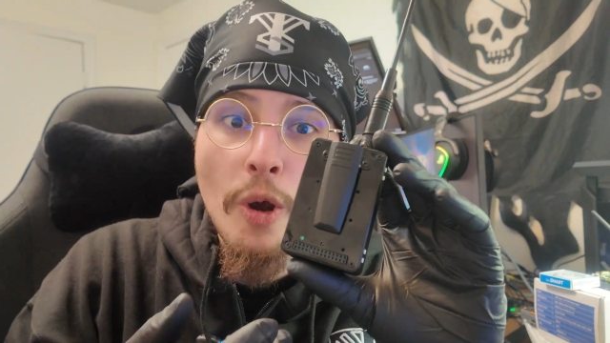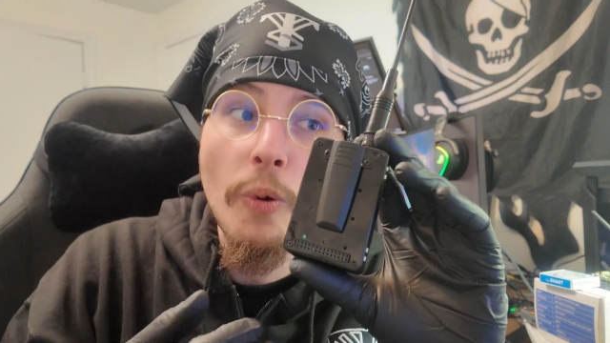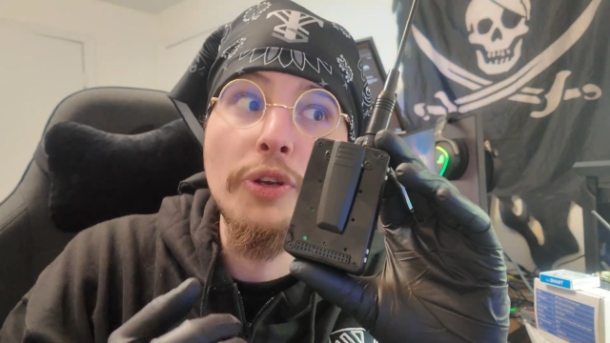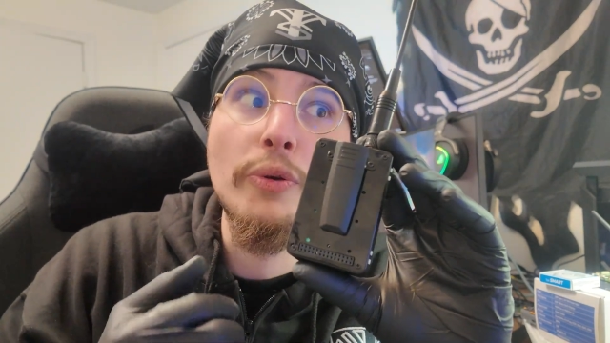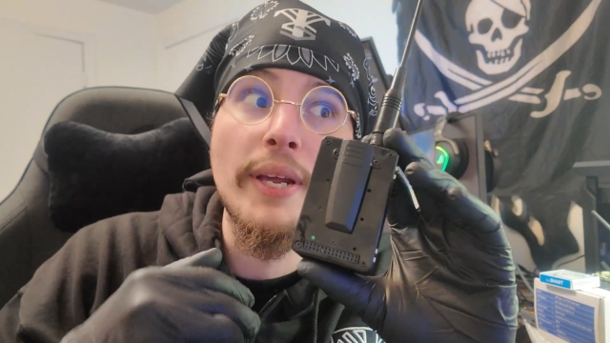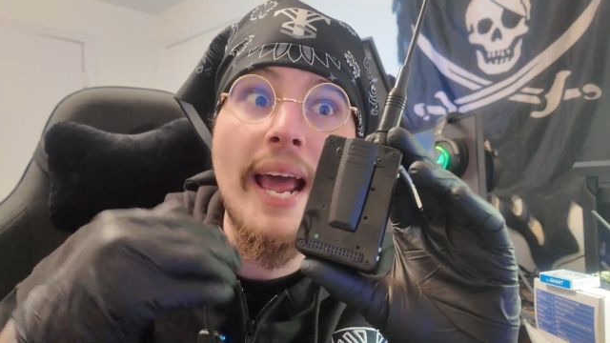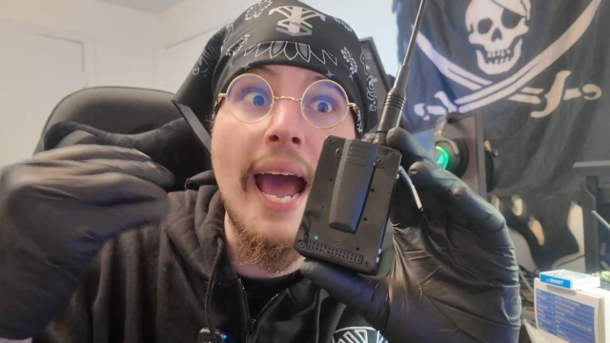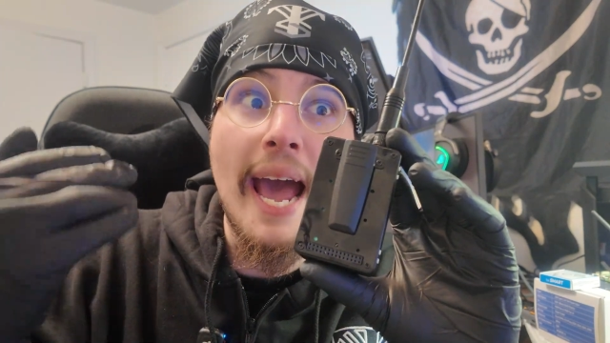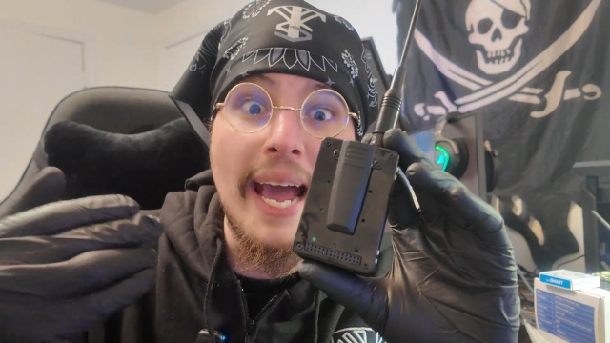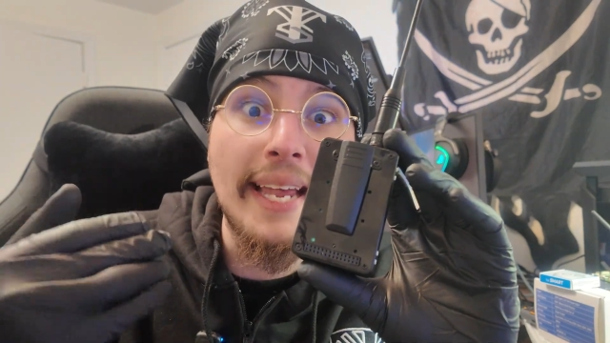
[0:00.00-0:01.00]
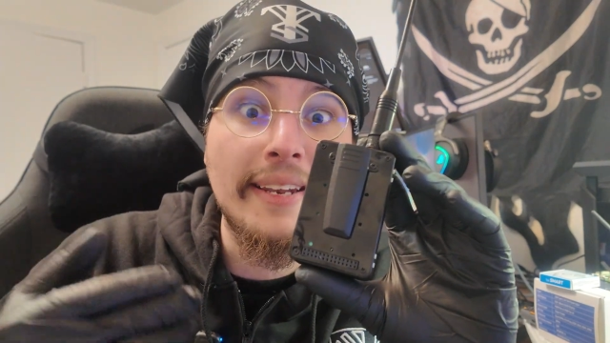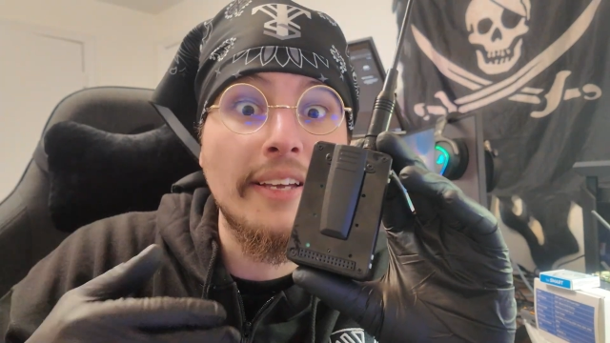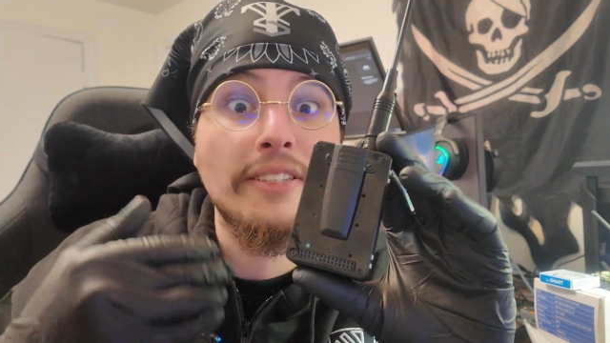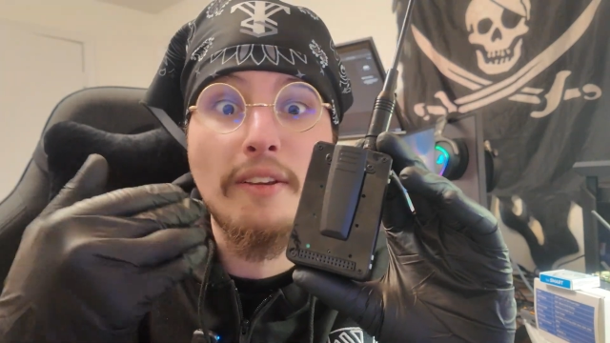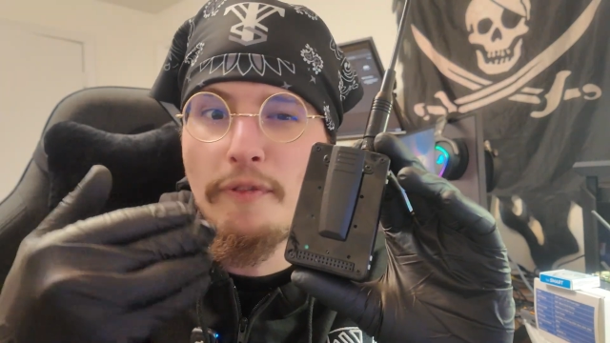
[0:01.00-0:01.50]
where you can
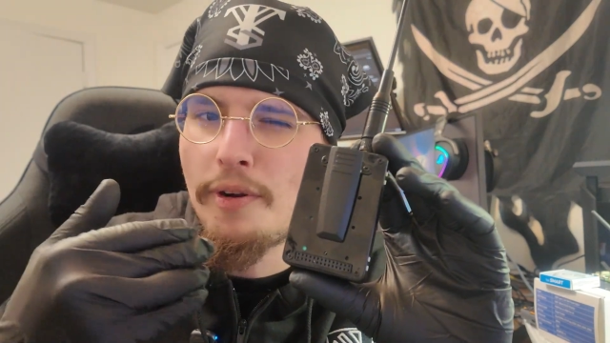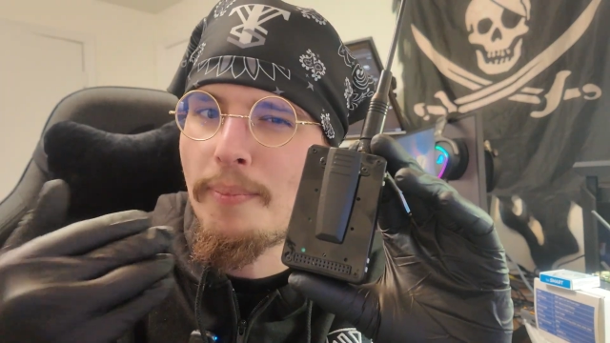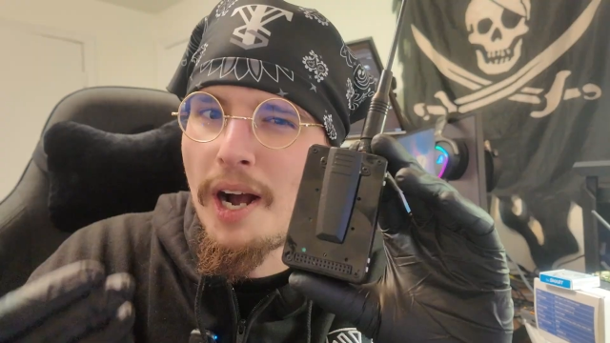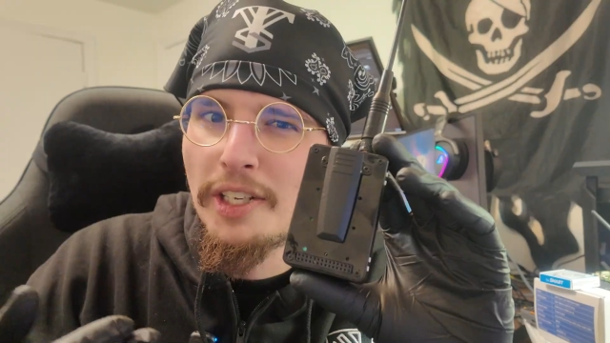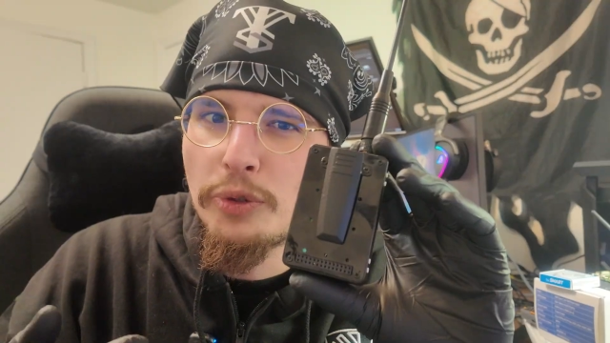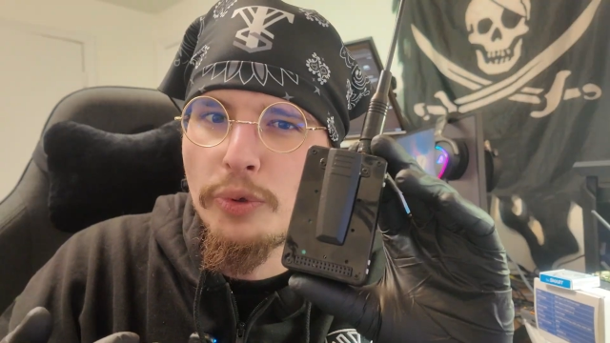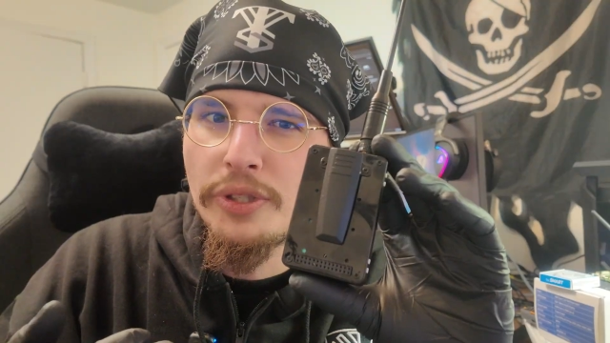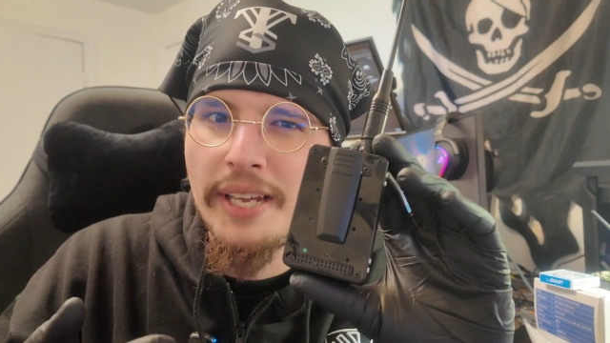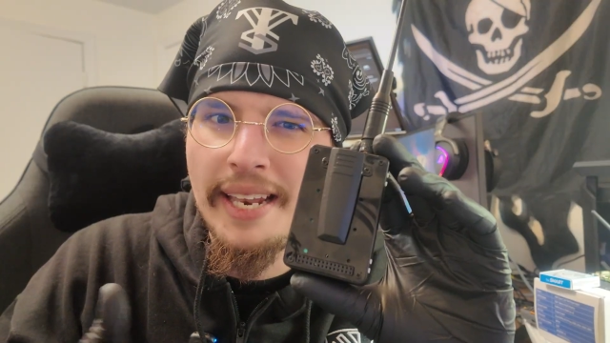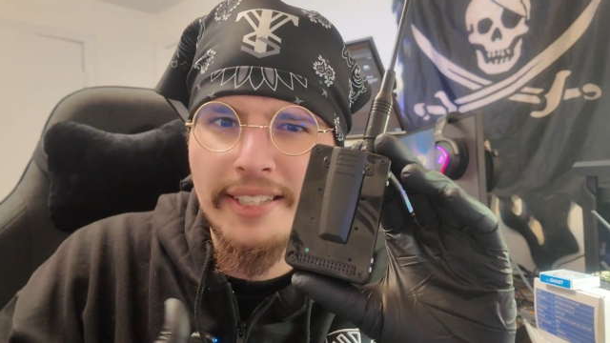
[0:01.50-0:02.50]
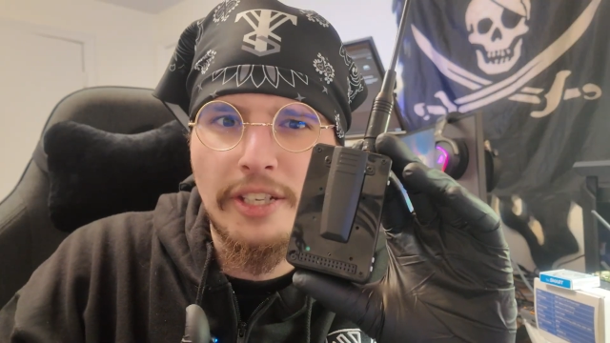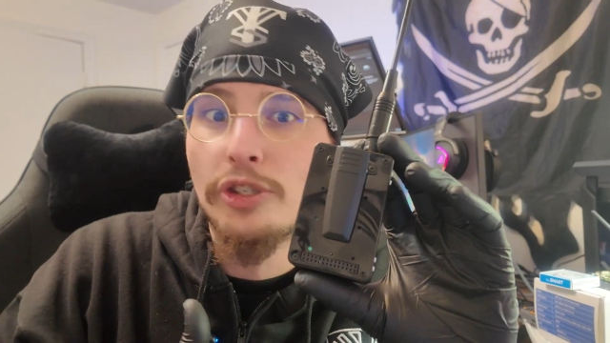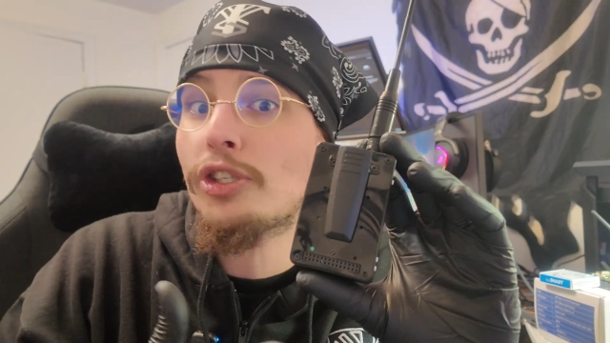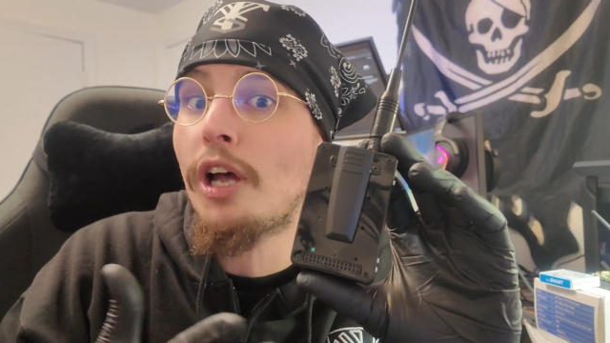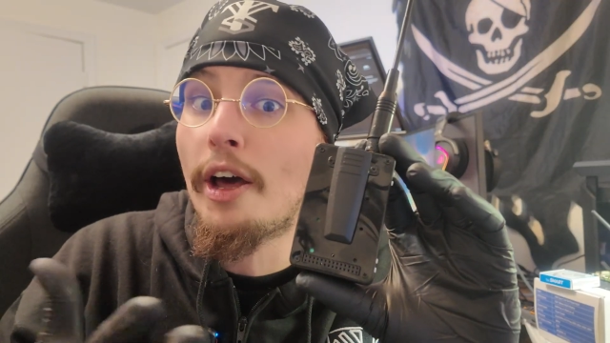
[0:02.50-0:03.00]
add different modules, and it's a
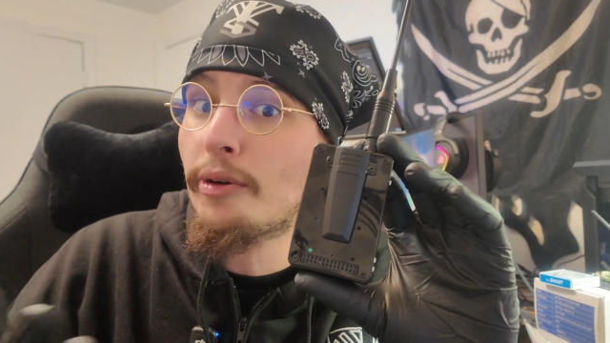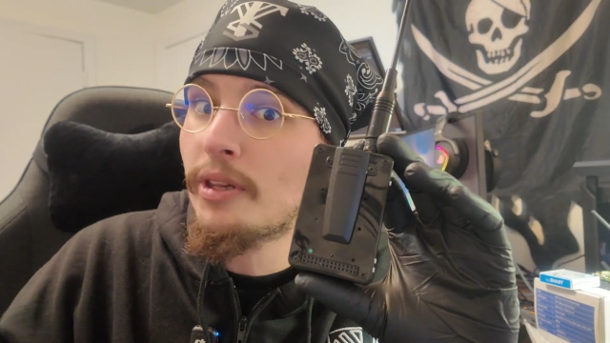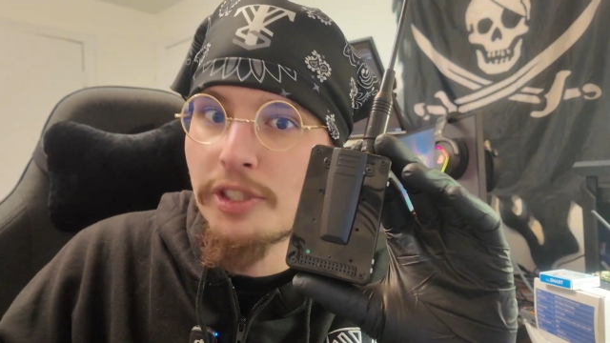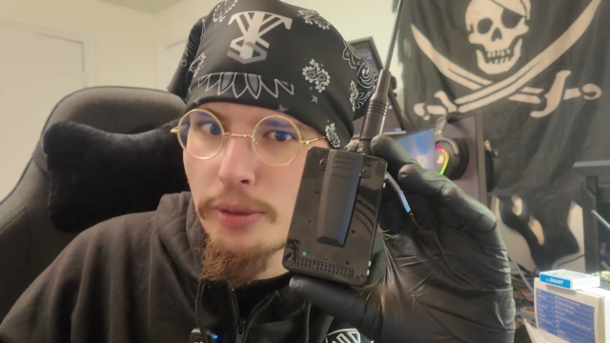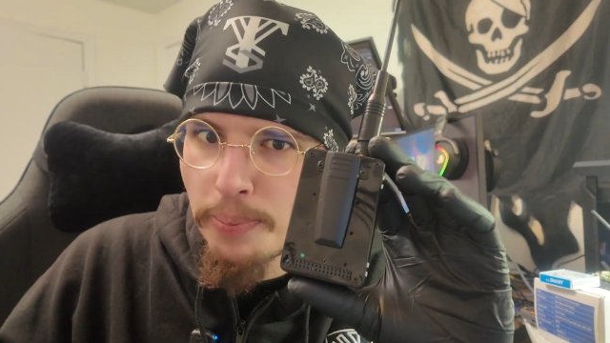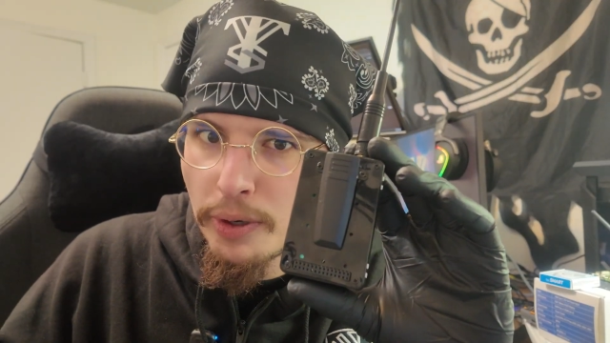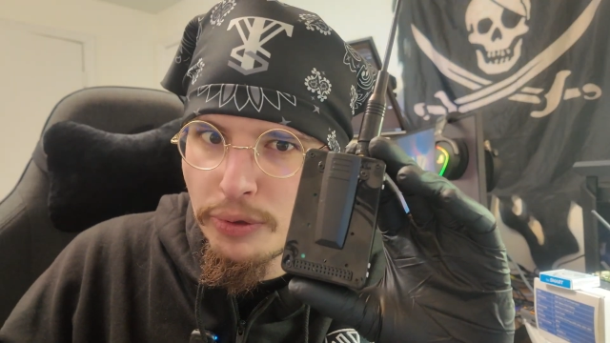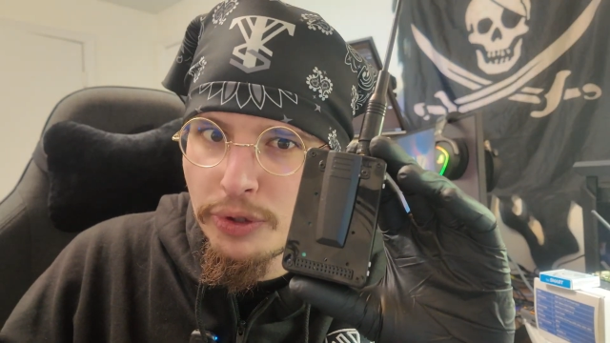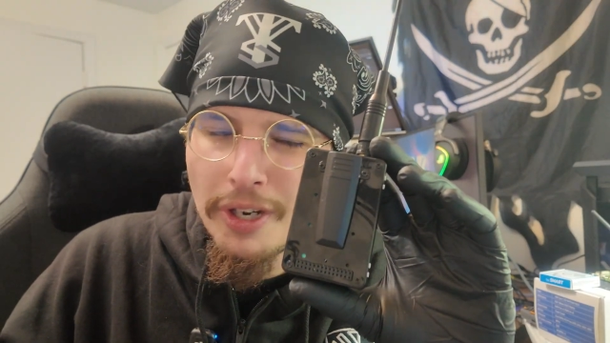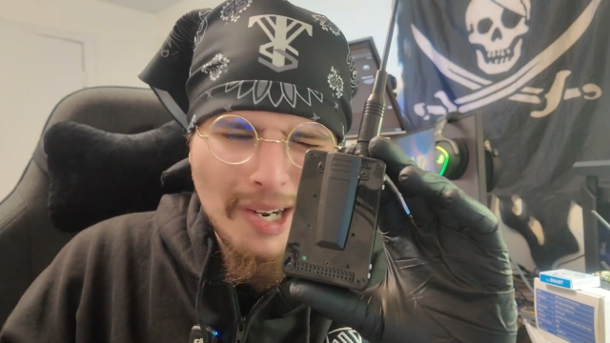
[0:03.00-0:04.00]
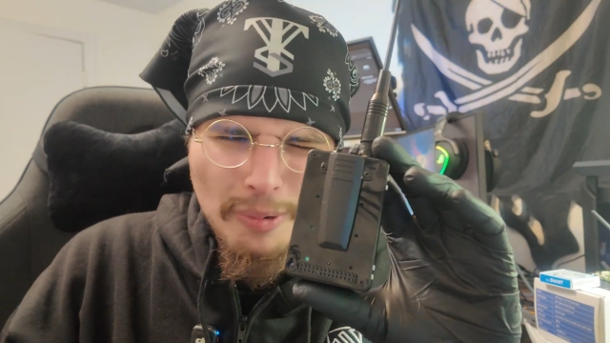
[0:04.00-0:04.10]
solderless approach,